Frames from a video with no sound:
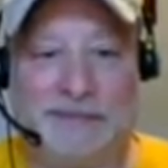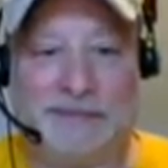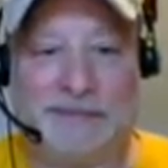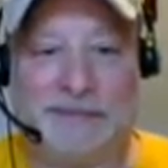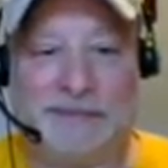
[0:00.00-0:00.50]

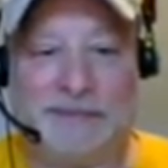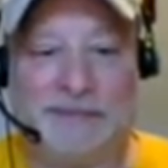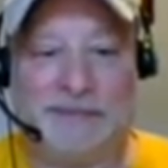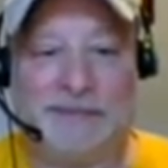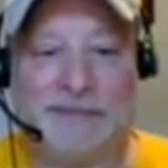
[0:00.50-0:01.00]

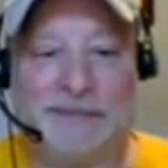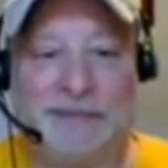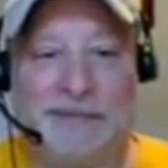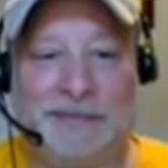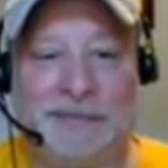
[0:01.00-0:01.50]

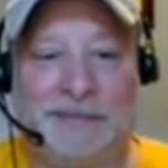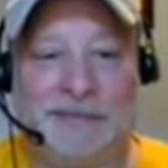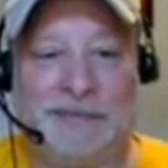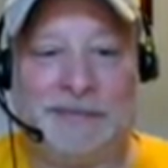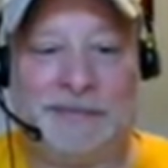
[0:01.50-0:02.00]

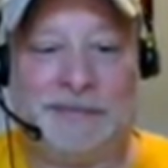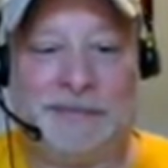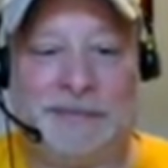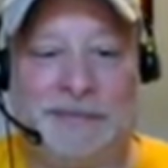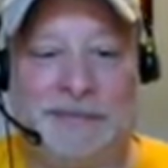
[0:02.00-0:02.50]

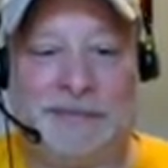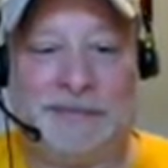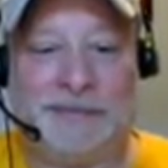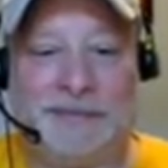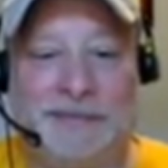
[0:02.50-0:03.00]

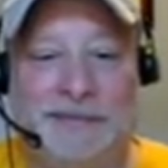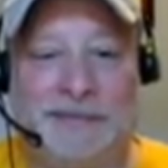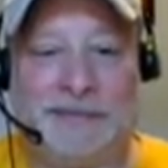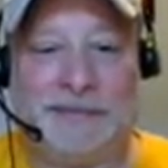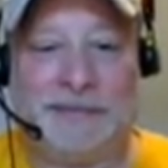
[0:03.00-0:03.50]

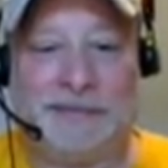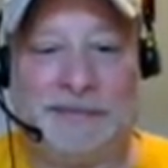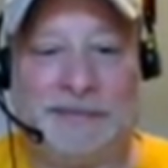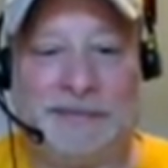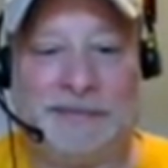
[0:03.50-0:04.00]

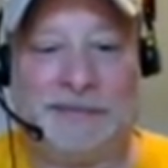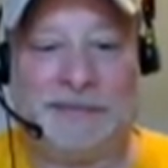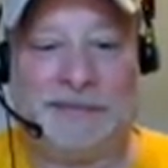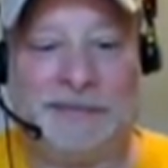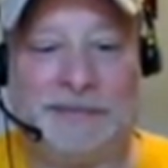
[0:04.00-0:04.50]

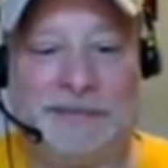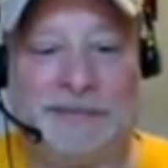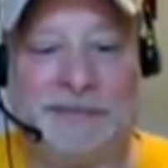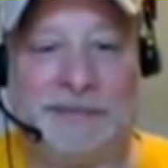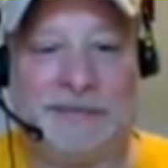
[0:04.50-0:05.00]

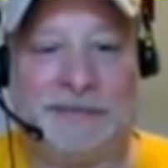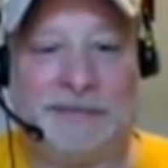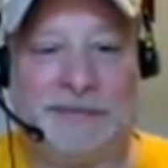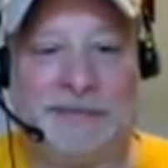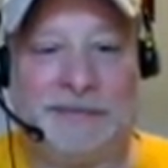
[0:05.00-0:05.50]

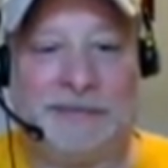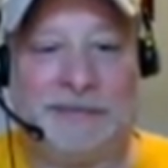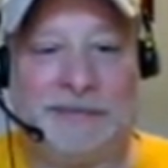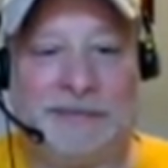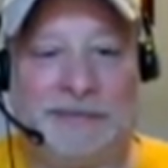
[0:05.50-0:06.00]

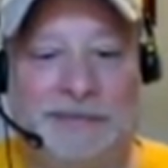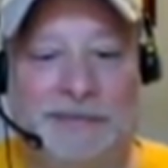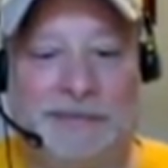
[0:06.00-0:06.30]
(silent)